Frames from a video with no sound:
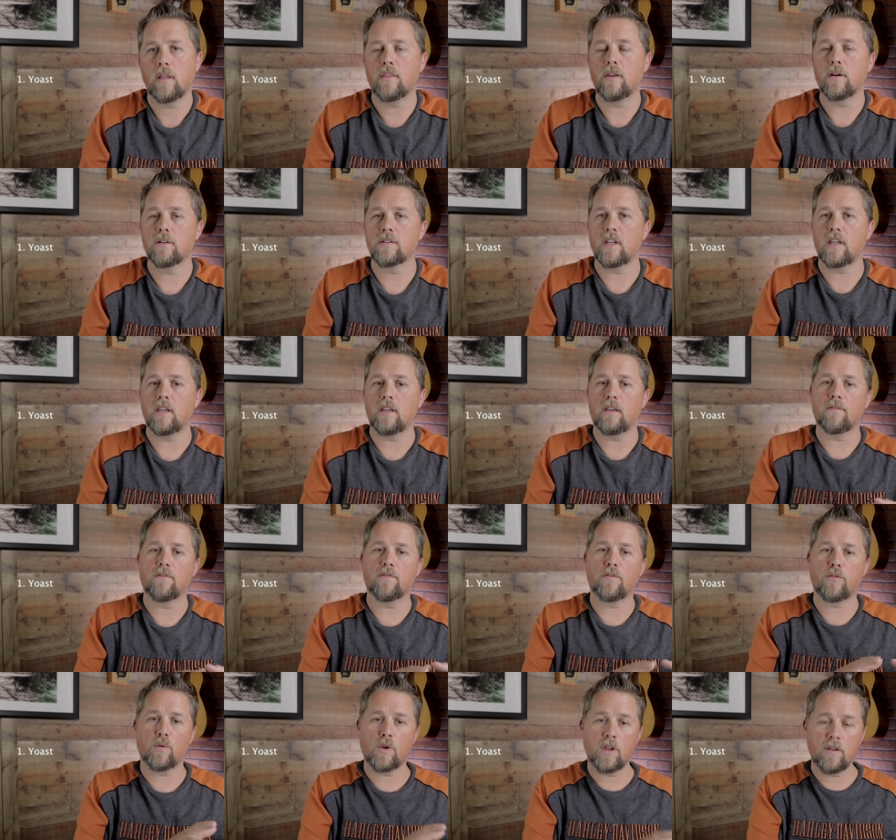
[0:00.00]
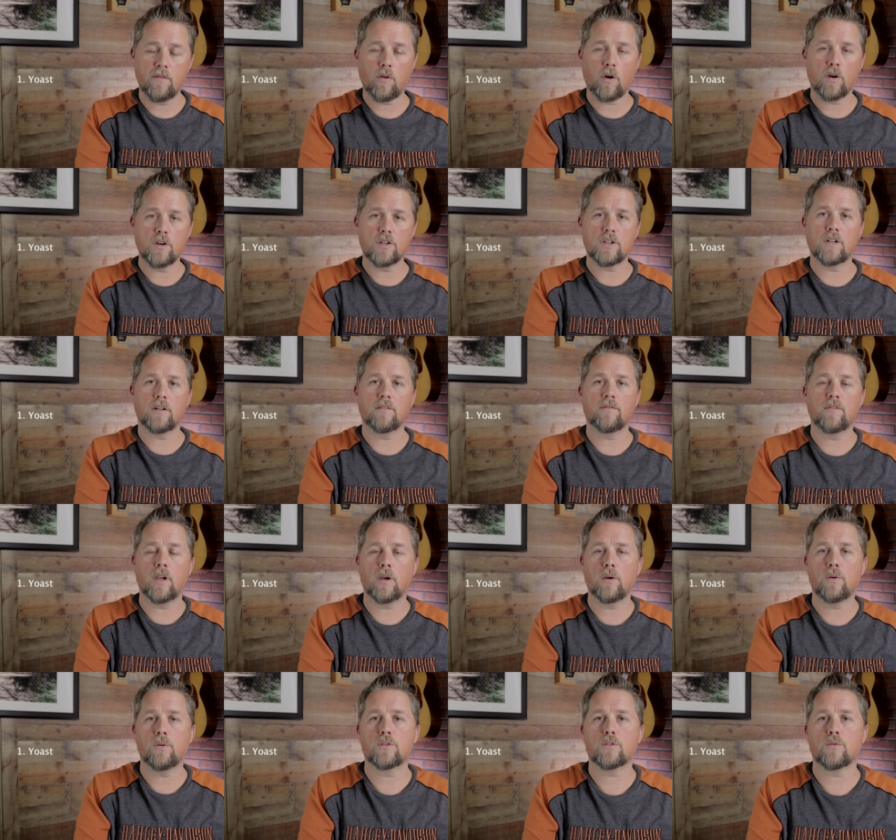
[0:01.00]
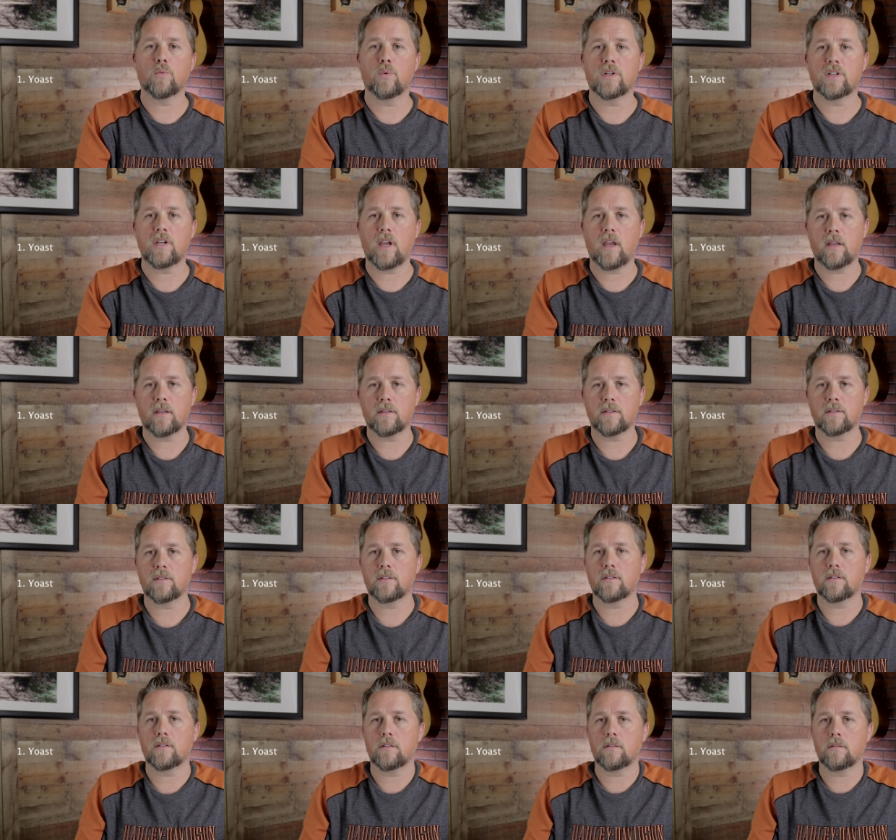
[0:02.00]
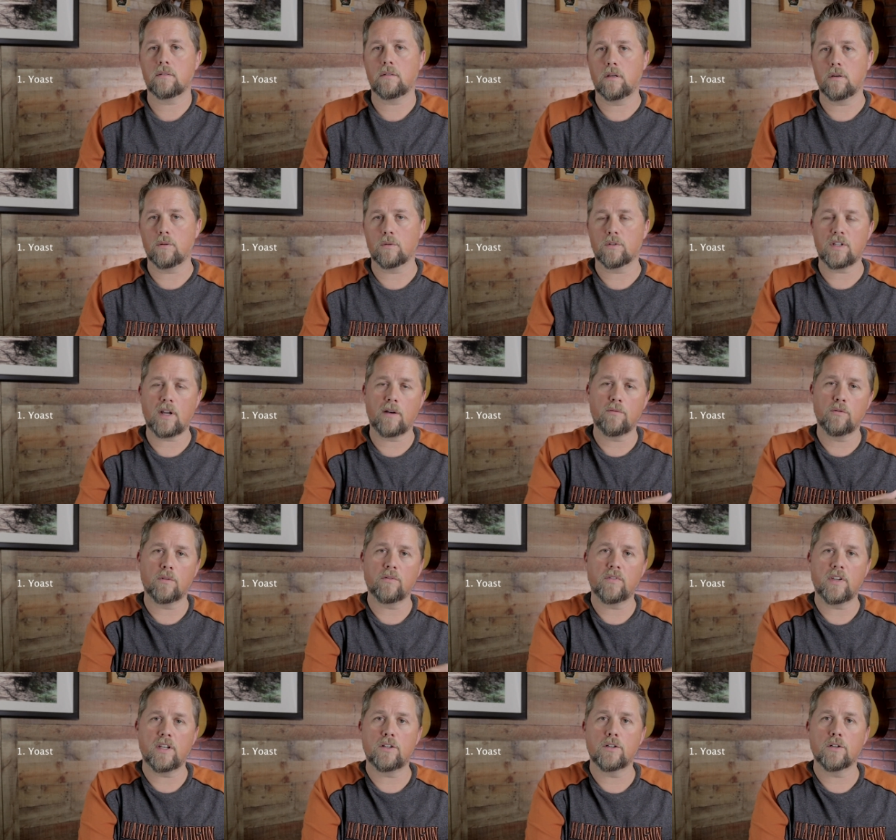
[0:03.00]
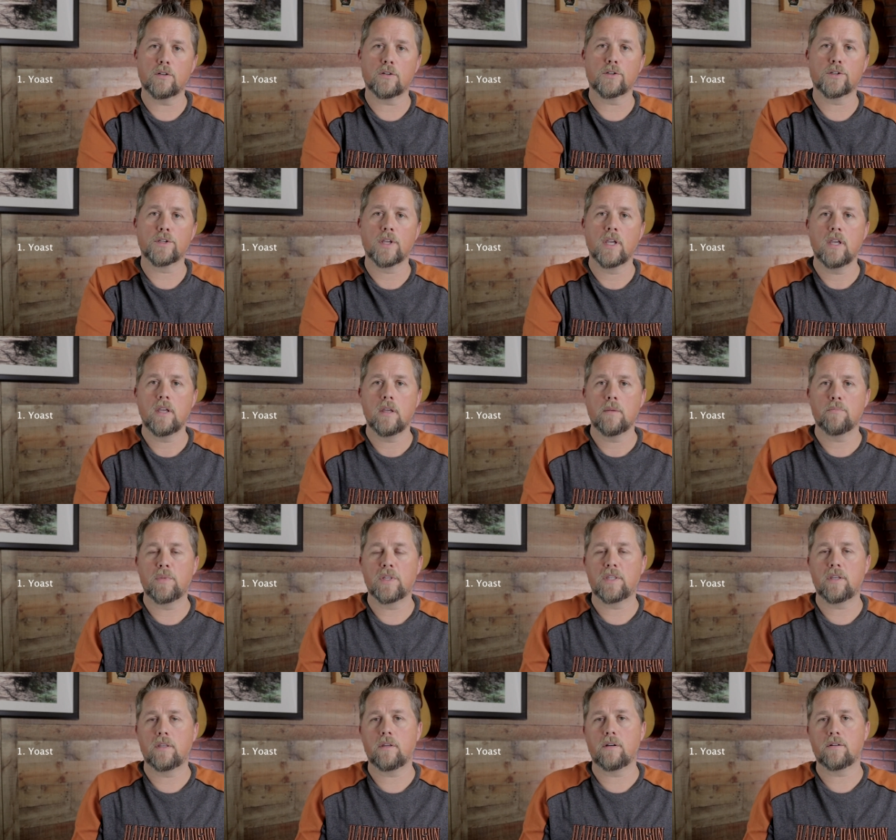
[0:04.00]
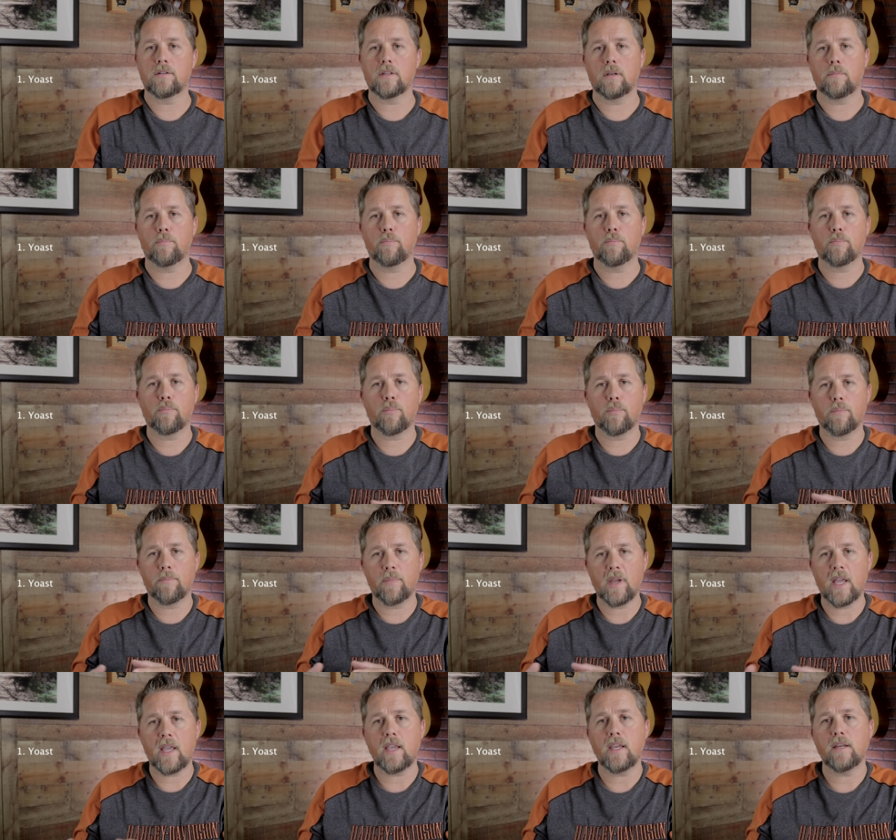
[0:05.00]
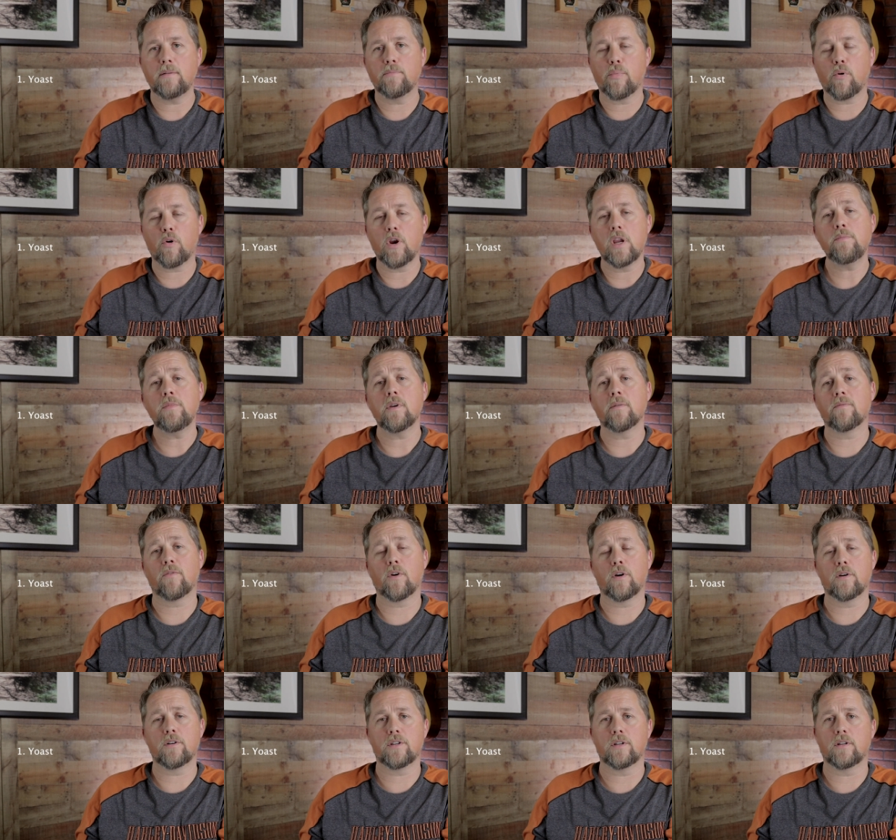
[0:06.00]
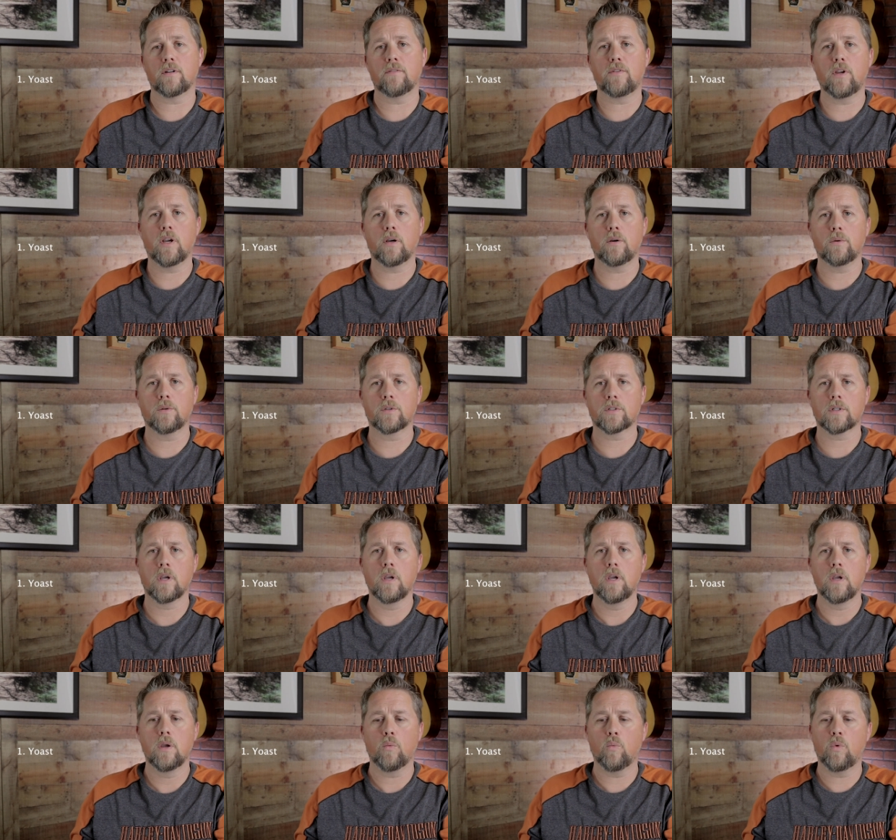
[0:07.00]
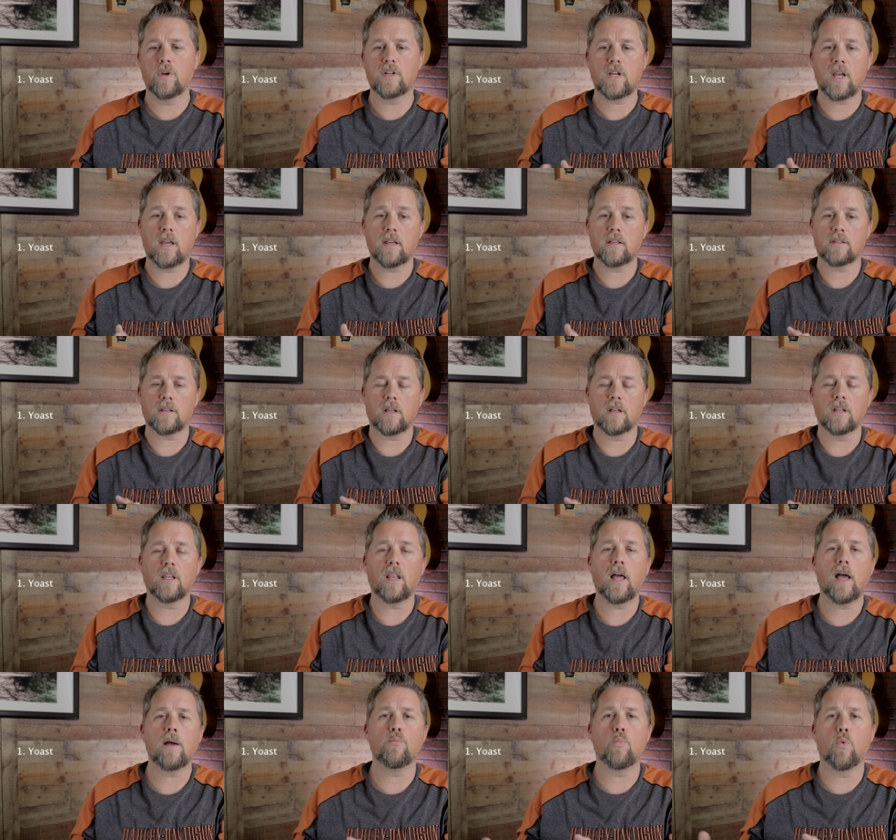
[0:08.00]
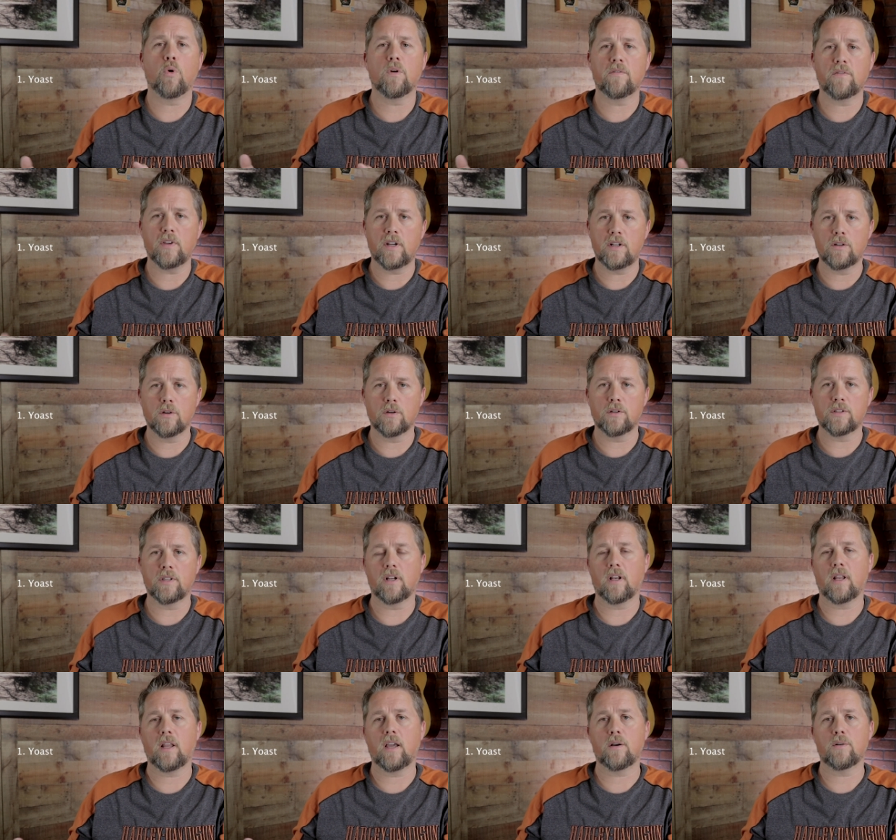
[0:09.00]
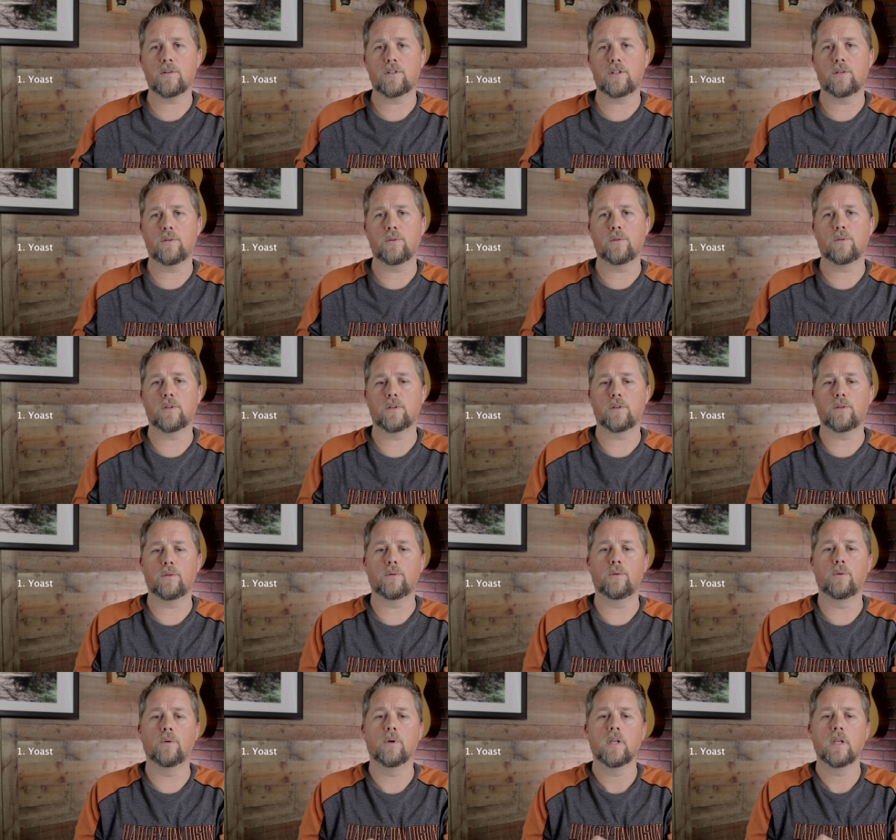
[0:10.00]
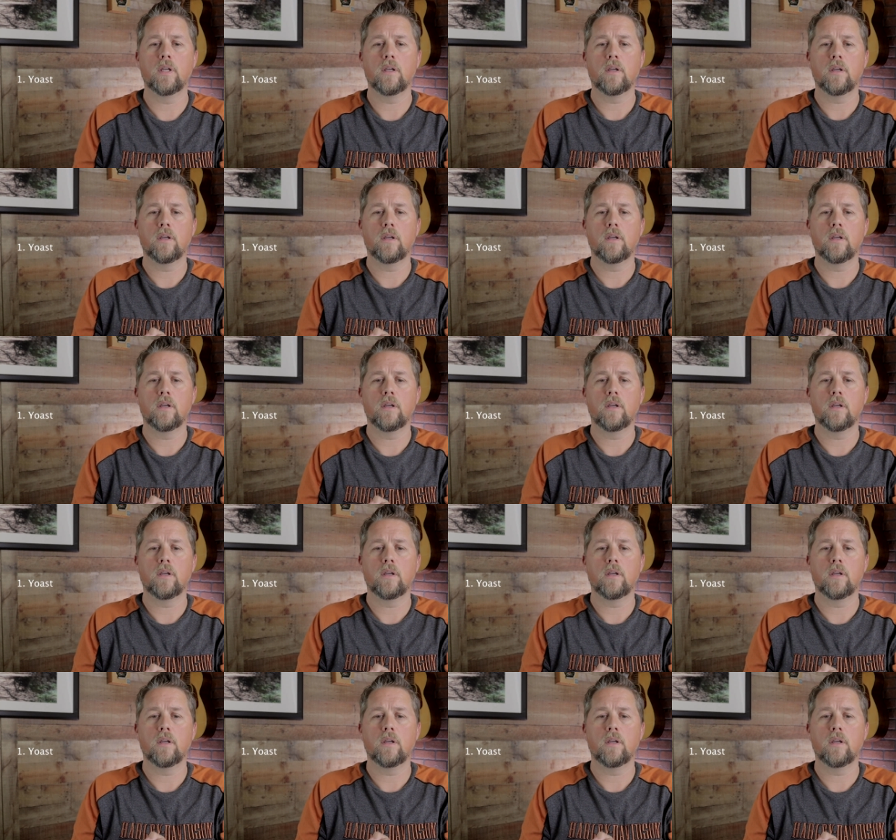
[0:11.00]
There's a free version of Yoast which has you know several features, but then there's a paid premium version of Yoast which has a lot more features and allows you to